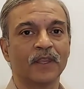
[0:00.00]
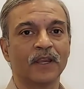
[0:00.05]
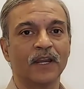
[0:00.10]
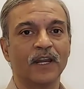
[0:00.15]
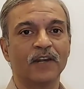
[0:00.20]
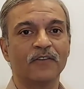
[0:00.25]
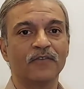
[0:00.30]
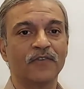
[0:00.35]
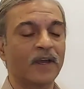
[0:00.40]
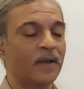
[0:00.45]

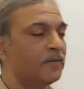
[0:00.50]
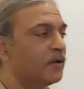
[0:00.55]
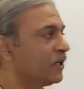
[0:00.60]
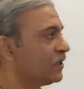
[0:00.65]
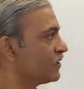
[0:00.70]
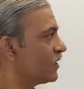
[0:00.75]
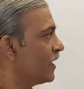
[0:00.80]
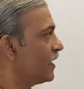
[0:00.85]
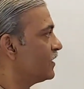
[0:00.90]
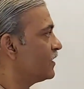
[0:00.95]
and family
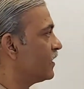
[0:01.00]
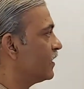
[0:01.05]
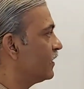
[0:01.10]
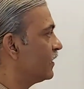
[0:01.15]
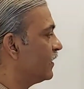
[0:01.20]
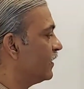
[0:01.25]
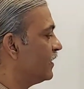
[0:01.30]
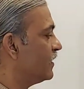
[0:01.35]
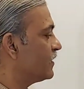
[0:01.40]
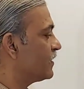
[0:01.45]
size
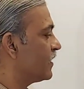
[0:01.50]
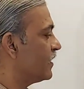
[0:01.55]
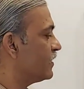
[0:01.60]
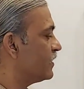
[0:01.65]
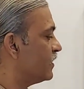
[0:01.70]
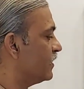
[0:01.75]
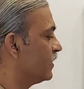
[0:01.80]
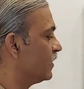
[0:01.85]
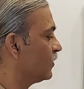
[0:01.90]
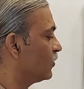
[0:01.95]

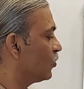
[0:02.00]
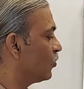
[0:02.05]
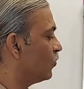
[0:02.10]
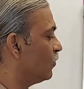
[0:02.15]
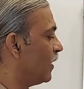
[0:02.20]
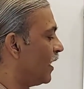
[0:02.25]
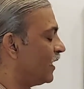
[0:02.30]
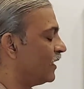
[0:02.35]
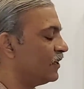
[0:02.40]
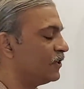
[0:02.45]
increases through
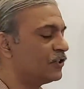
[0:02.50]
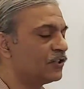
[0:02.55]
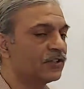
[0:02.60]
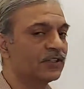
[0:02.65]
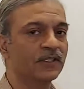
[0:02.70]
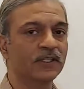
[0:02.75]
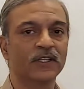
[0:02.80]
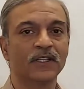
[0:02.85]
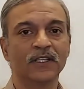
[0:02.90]
marriage.